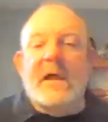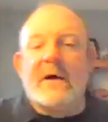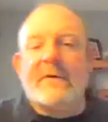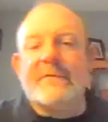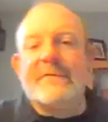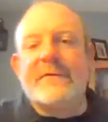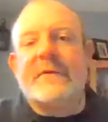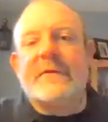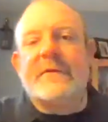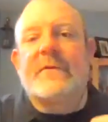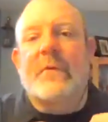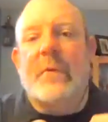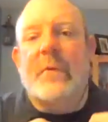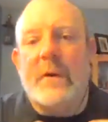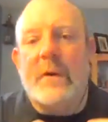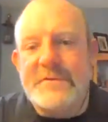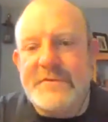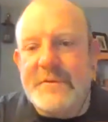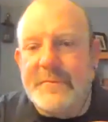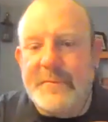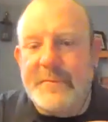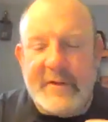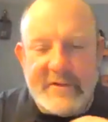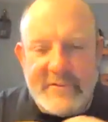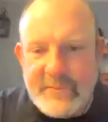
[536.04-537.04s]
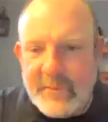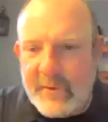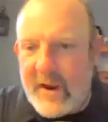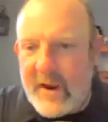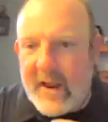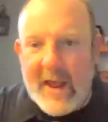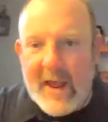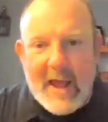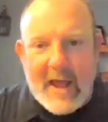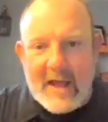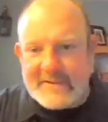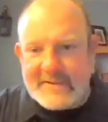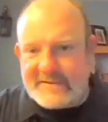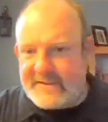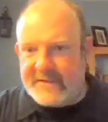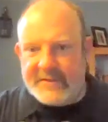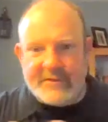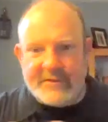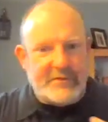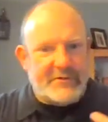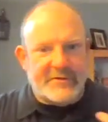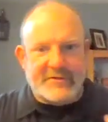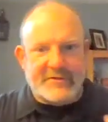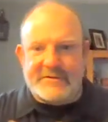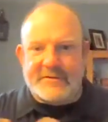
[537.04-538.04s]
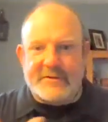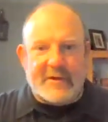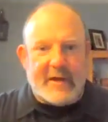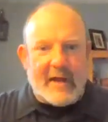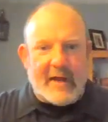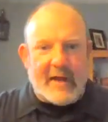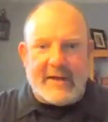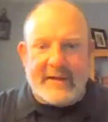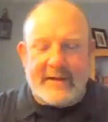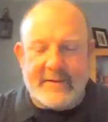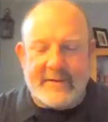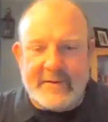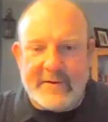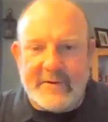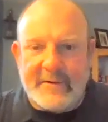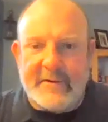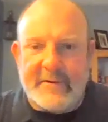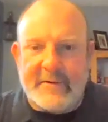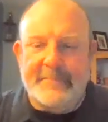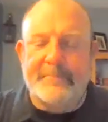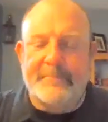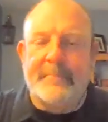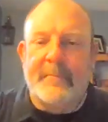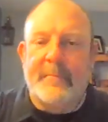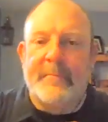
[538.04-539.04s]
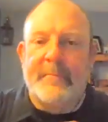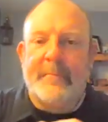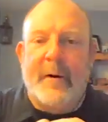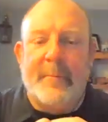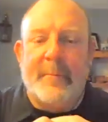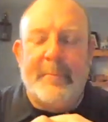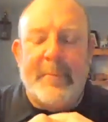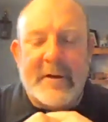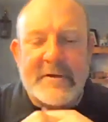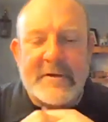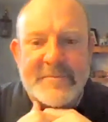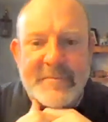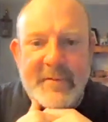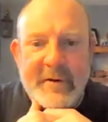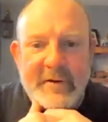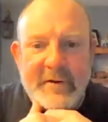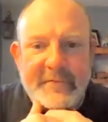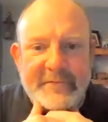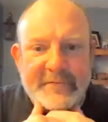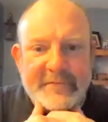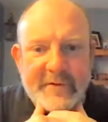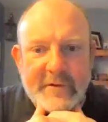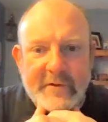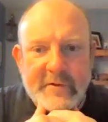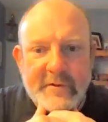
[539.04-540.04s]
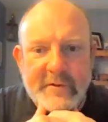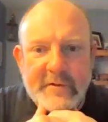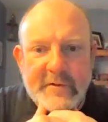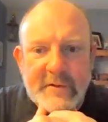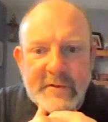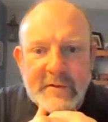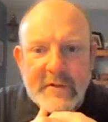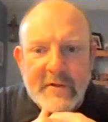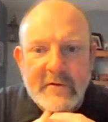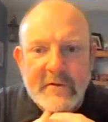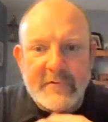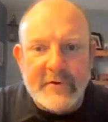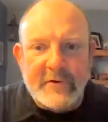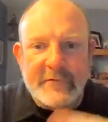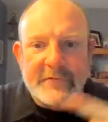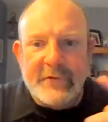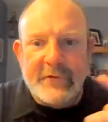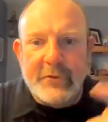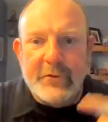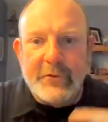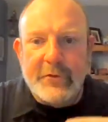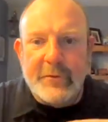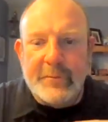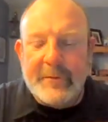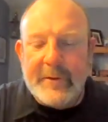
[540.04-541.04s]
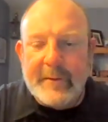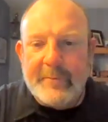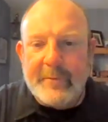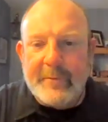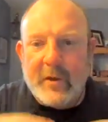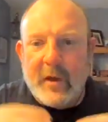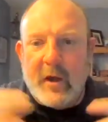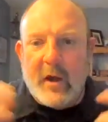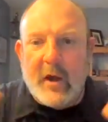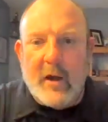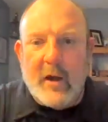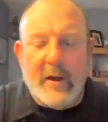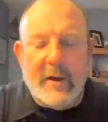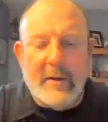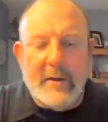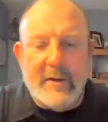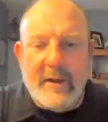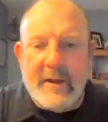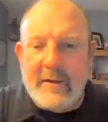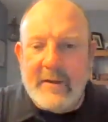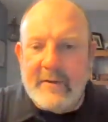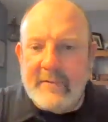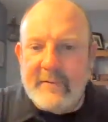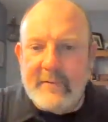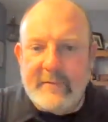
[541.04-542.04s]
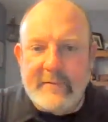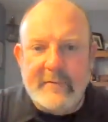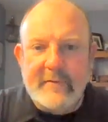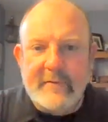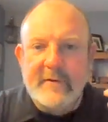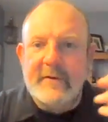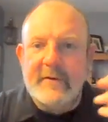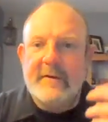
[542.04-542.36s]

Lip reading: love this question because when I ask it, you get a much better feel for who people are. And